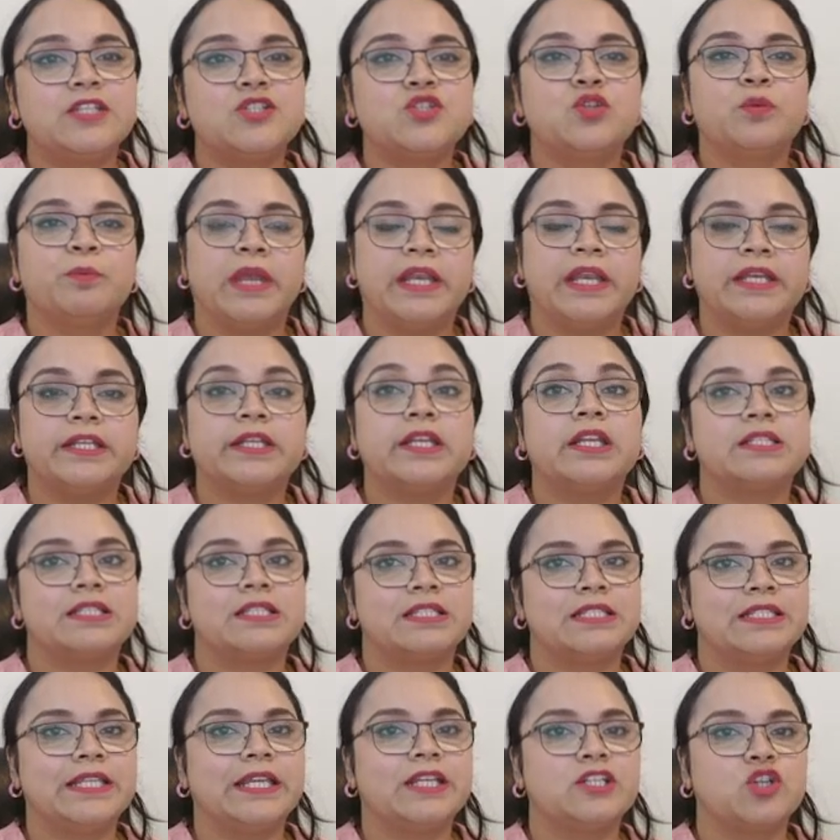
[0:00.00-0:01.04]
to maintain a
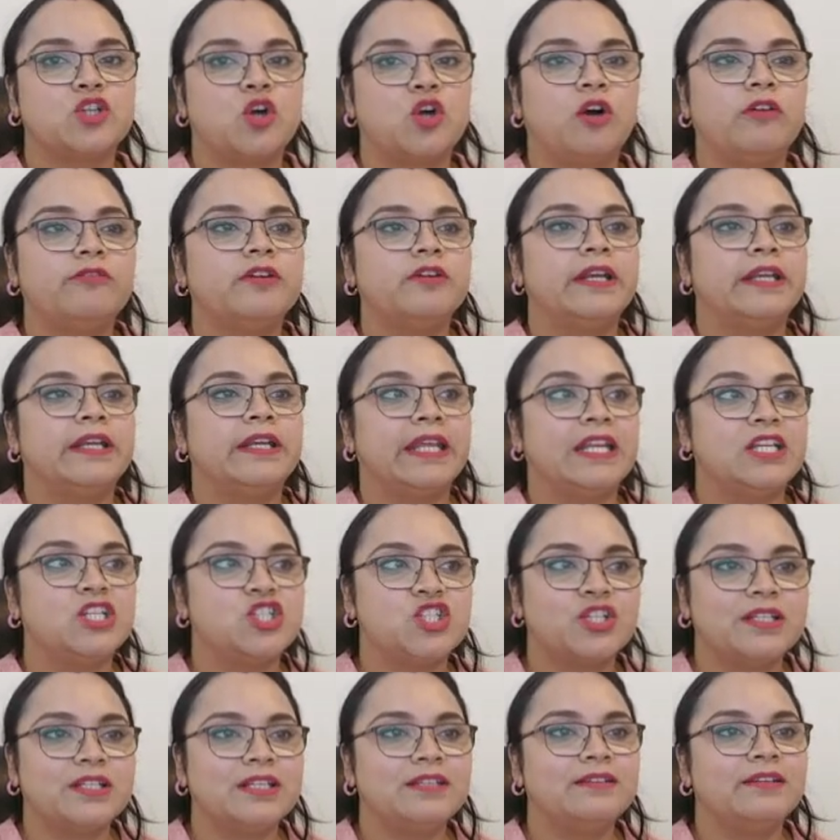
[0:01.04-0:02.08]
state of
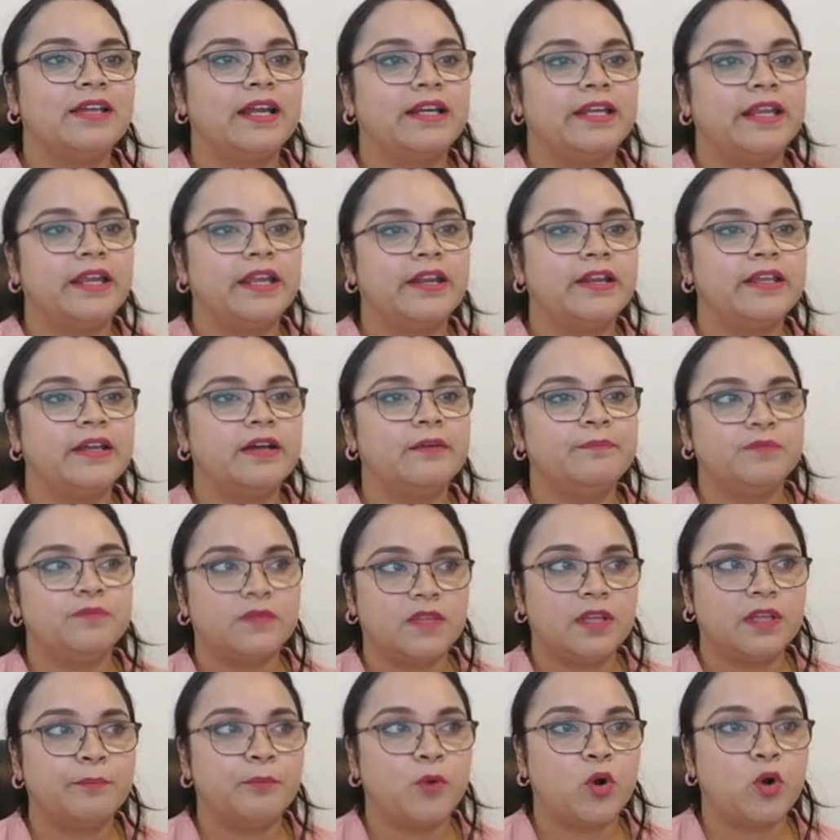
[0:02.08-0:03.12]
tension in that area,
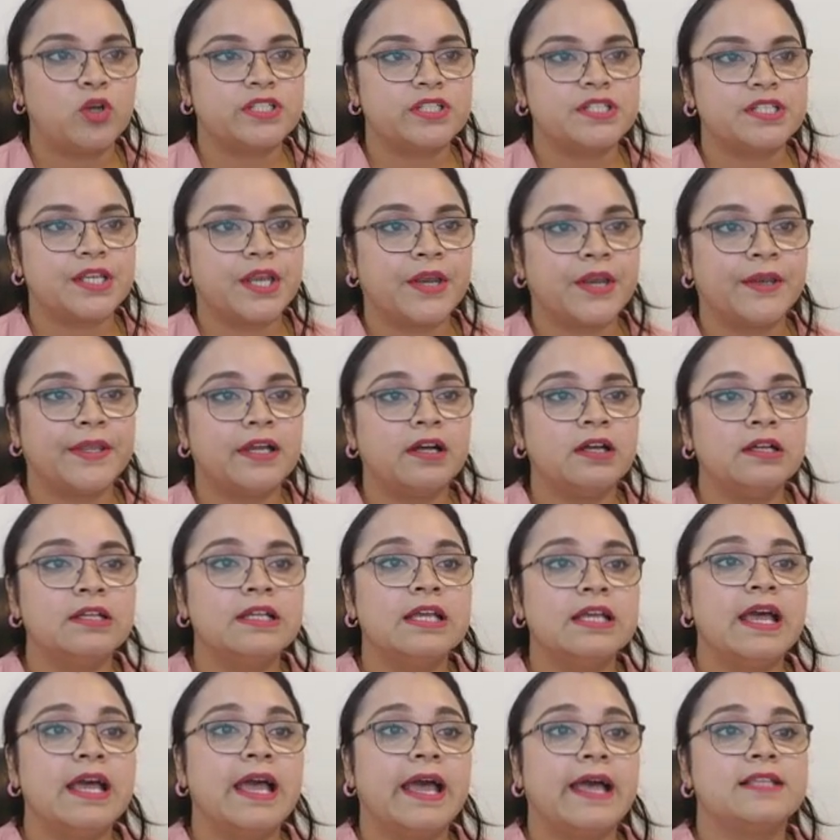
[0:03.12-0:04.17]
important area.
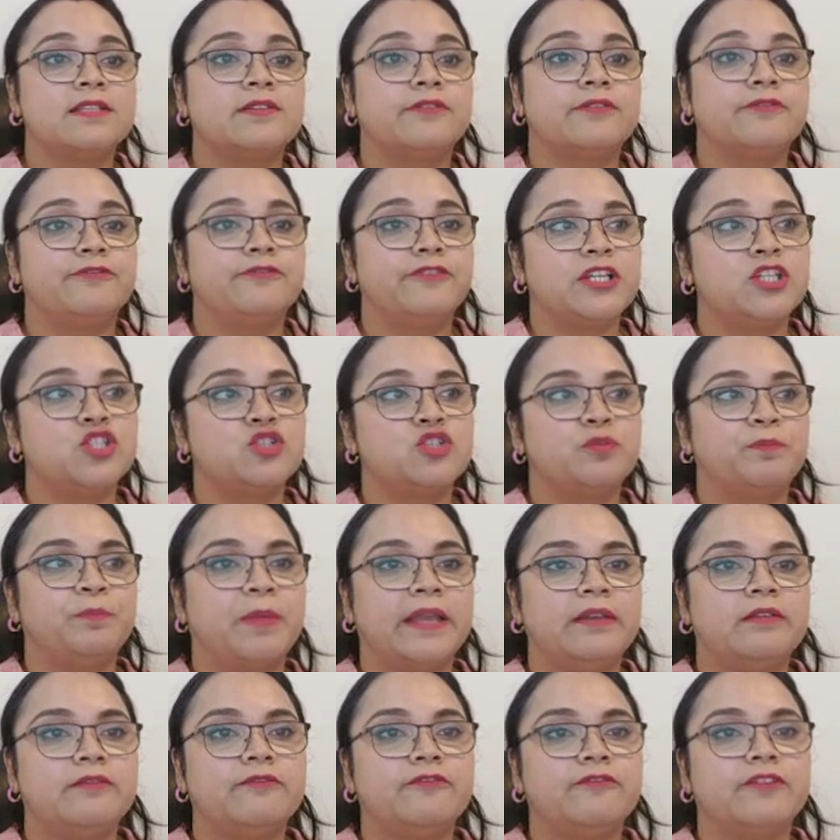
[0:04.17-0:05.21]
As a fringe
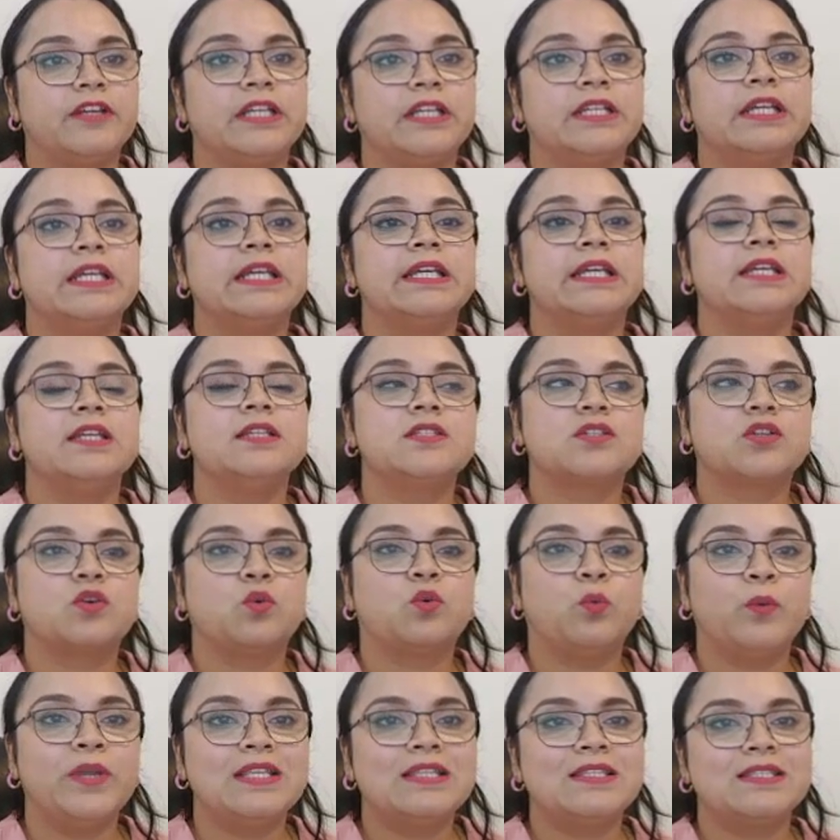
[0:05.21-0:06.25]
benefit, his
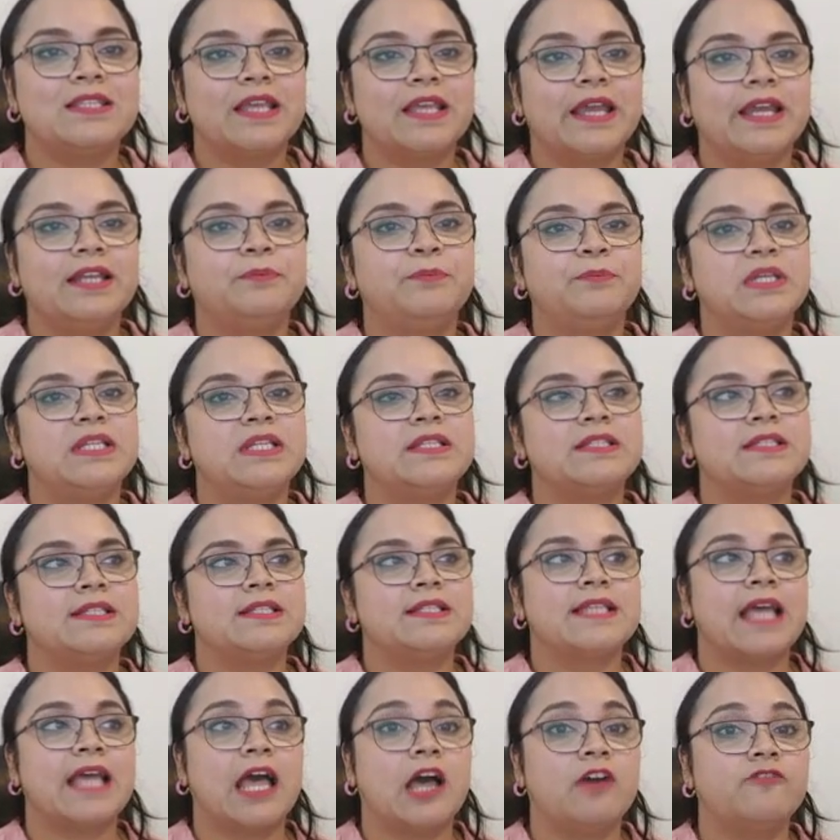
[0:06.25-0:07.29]
queenside
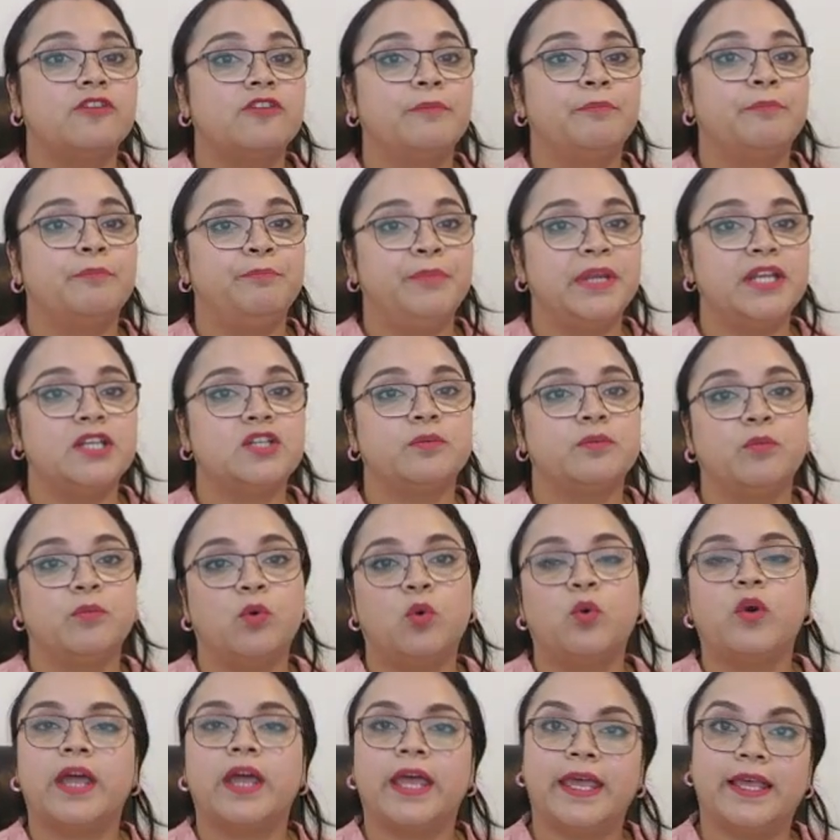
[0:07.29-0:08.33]
pieces have a bit
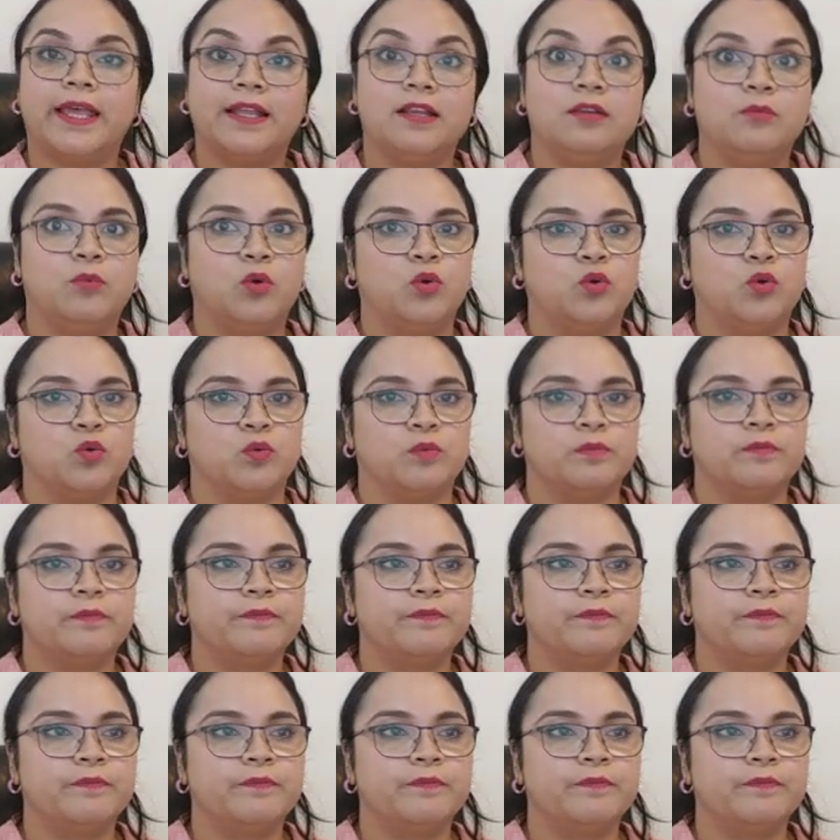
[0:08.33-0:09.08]
more elbow room.